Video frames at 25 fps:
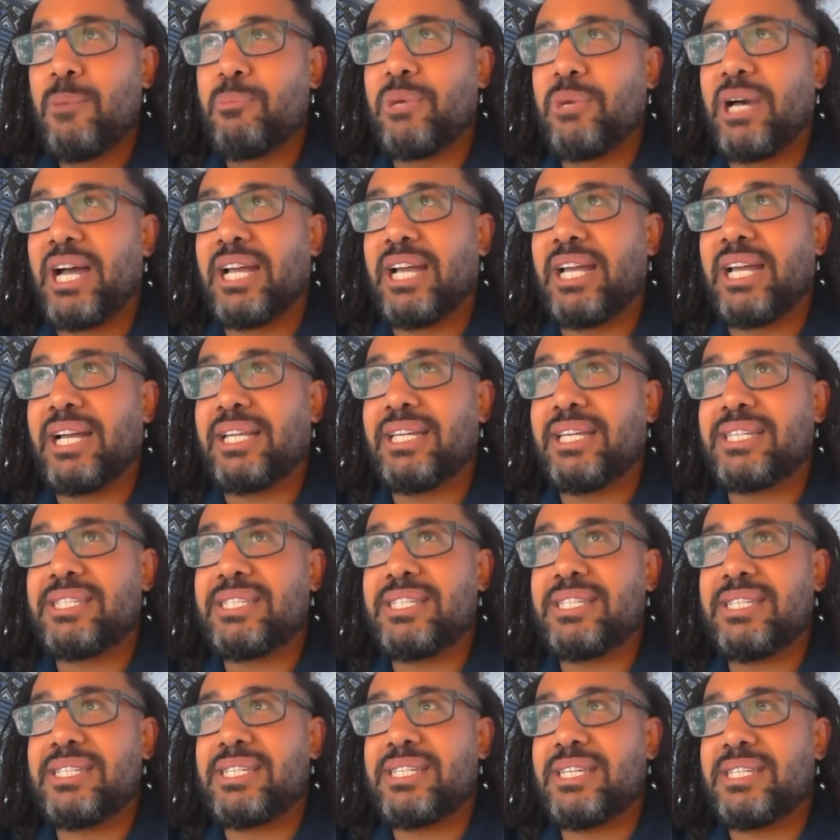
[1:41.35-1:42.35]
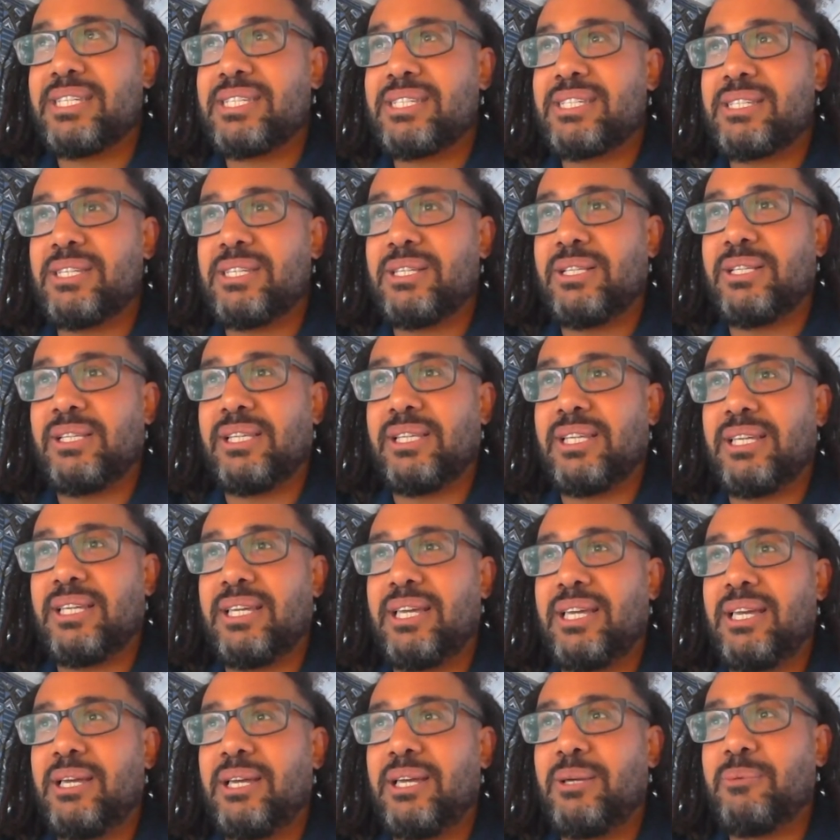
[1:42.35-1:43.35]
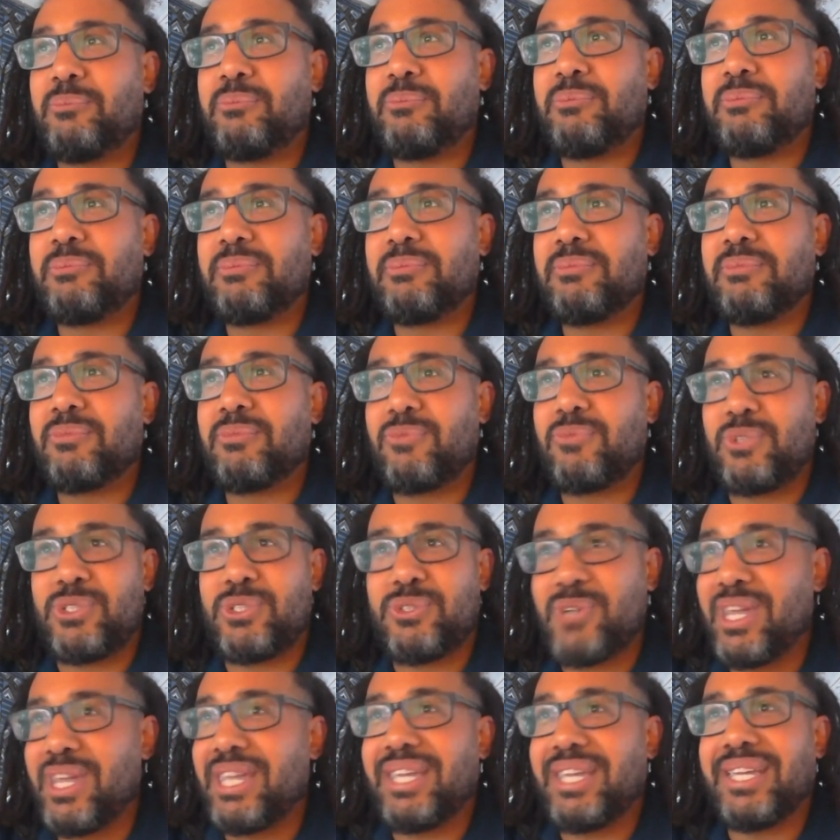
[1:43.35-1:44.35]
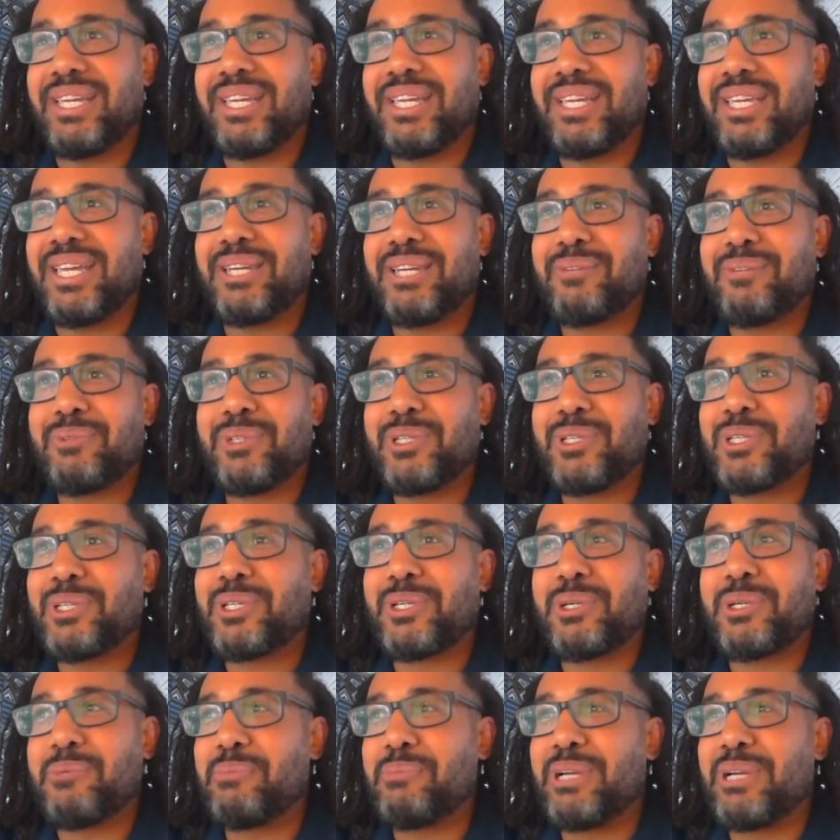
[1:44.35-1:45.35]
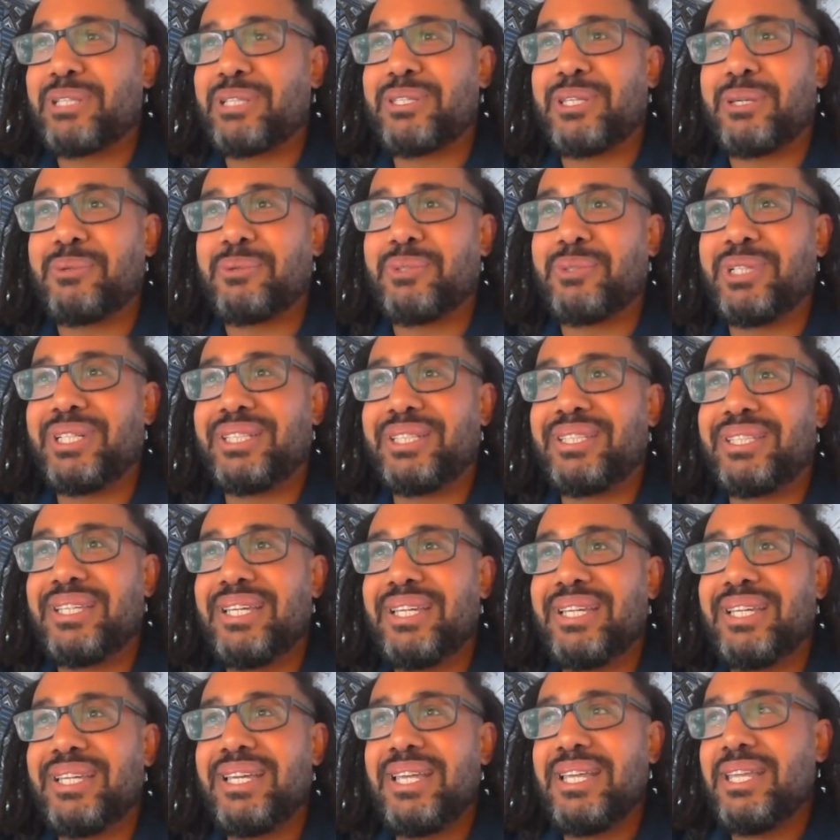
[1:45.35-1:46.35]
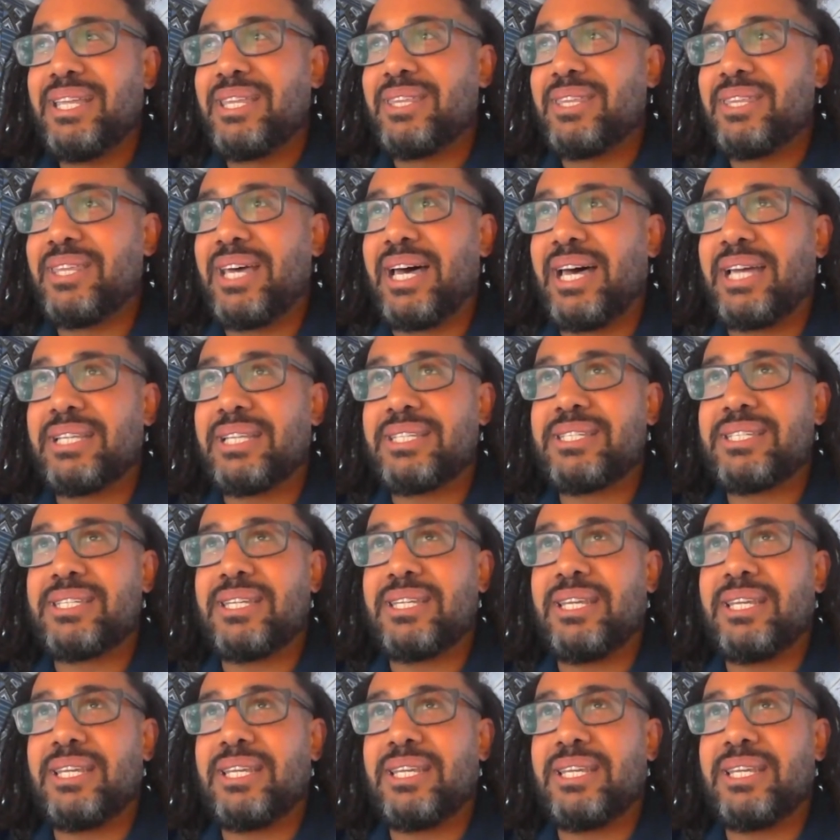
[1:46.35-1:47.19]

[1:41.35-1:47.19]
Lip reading: But I guess it's still frustrating. Again, I'm going to come back to that word, that